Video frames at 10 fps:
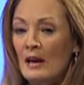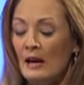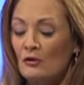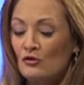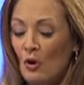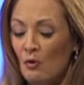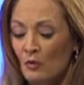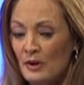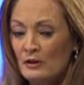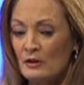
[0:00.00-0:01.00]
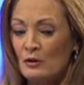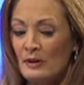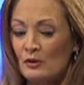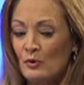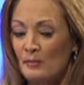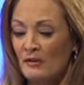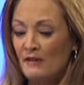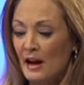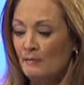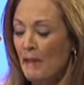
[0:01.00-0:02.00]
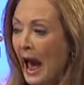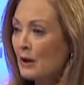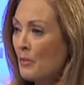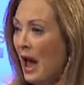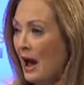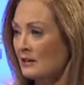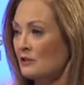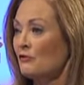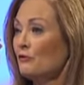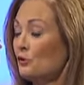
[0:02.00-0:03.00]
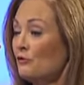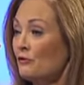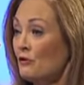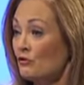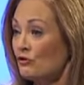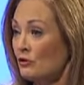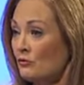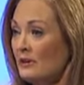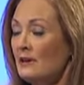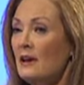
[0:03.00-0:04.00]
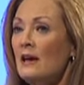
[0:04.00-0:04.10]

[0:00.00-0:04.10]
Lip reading: And so what we do is we provide backpacks of food for those children